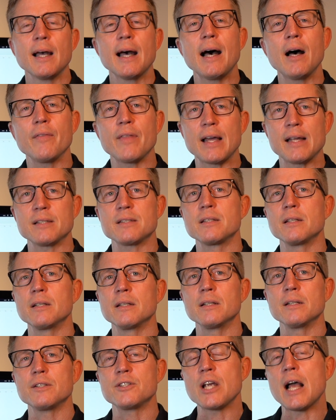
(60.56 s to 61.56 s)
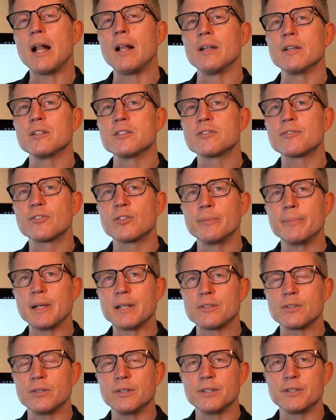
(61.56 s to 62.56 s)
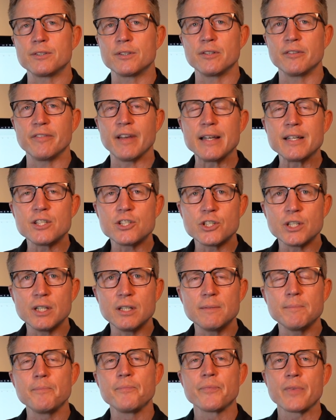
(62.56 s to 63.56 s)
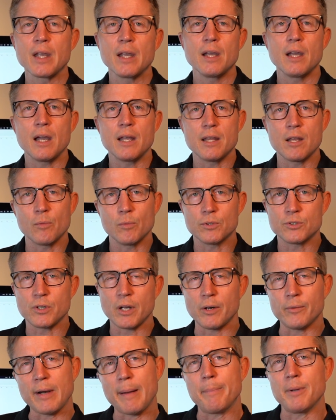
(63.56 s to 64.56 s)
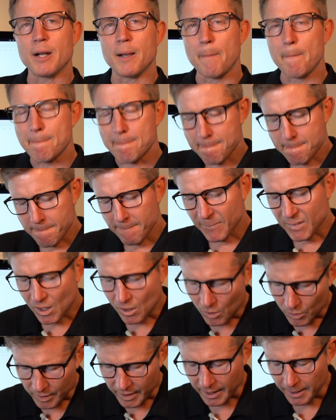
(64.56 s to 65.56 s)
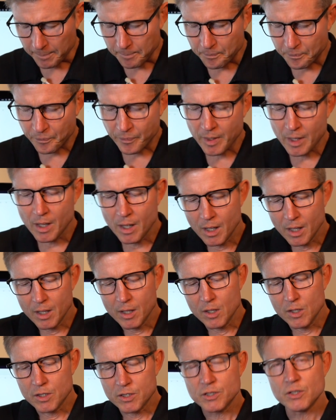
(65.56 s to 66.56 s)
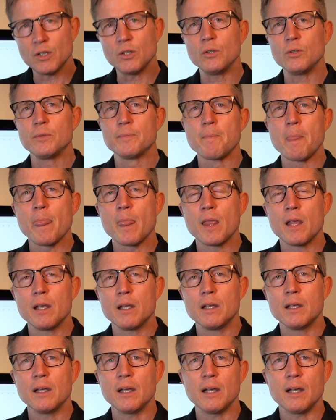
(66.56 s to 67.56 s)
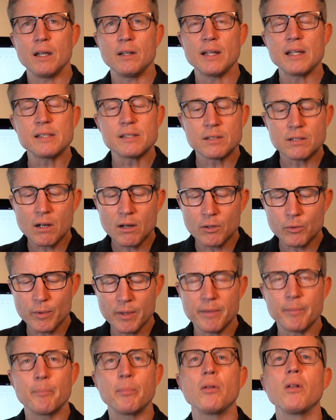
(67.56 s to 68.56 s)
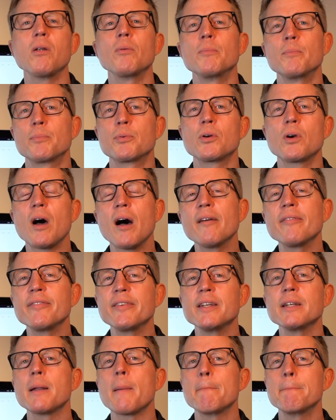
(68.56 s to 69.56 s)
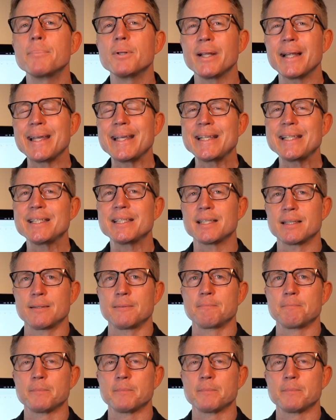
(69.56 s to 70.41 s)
how that's a challenge for mental intervention, and then we'll try to wrap it up. Okay, so let's start with profit blazing.